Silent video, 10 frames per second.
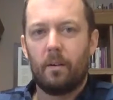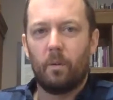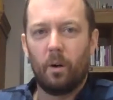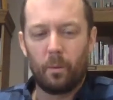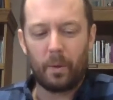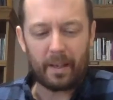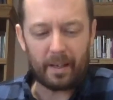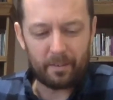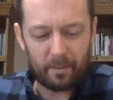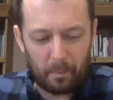Well, we
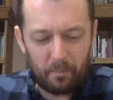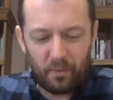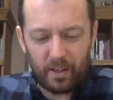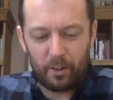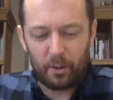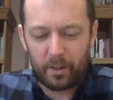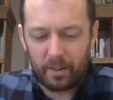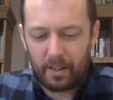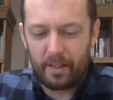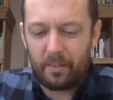got some funny looking
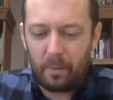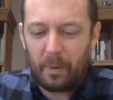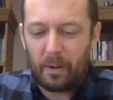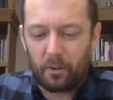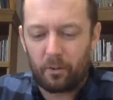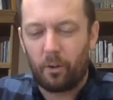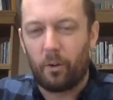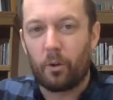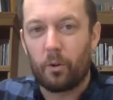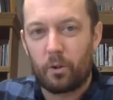guys up here,
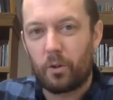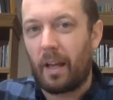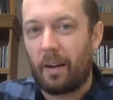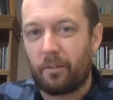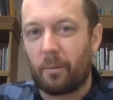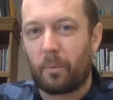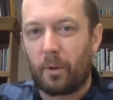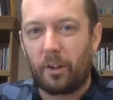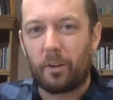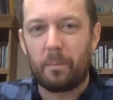so you should have some
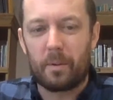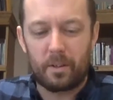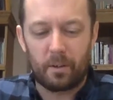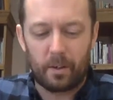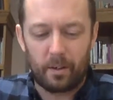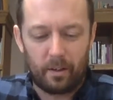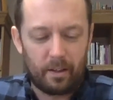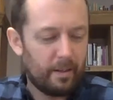pretty good material.